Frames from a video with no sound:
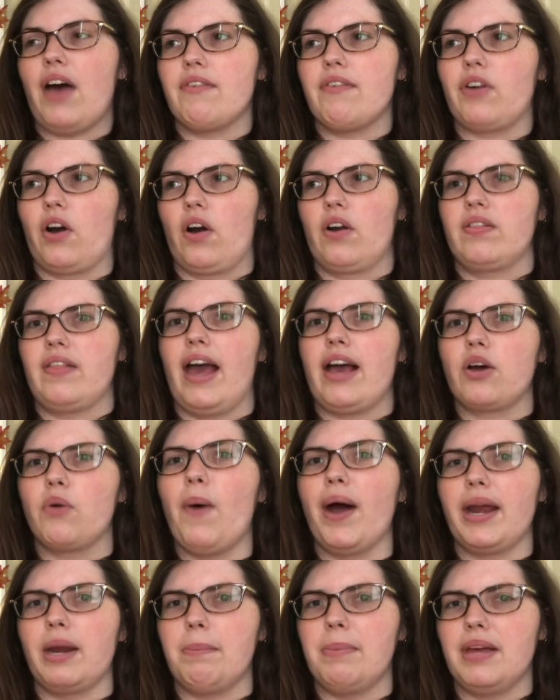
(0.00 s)
heard that
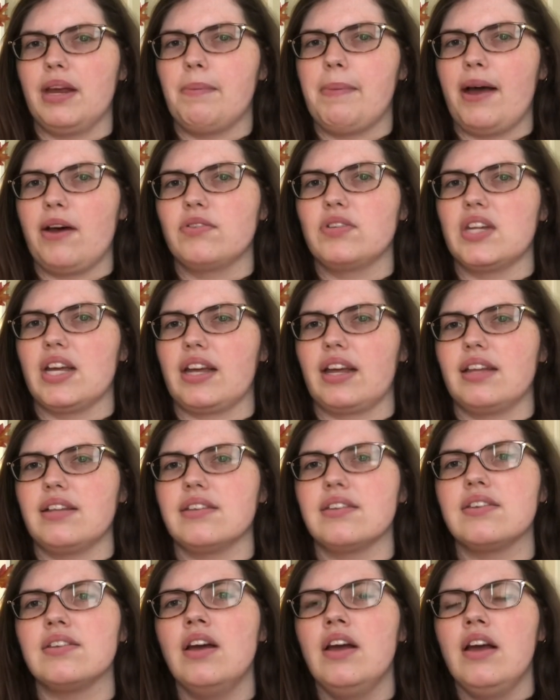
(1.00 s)
quite a bit about
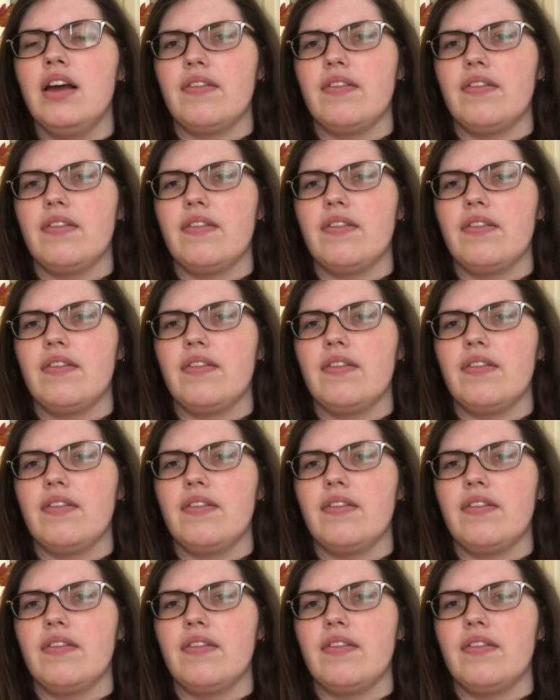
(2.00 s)
Dickens,